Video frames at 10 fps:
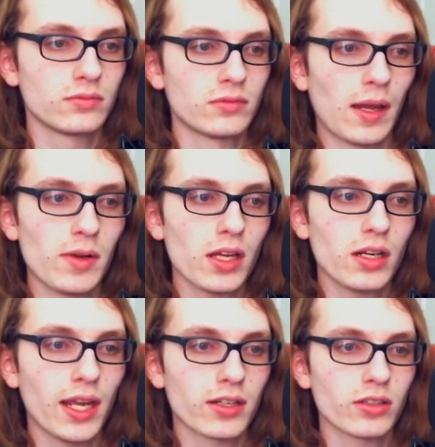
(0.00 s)

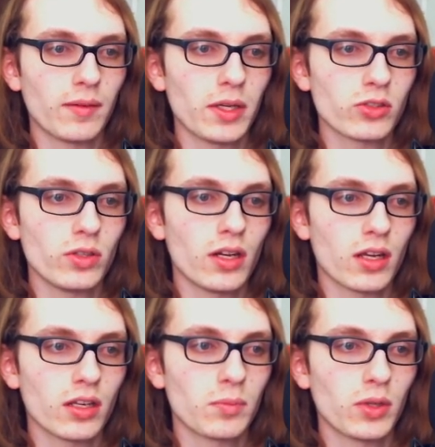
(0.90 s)
I'm actually not
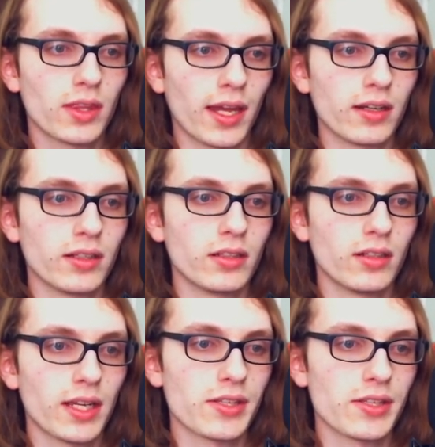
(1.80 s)
gonna put that in S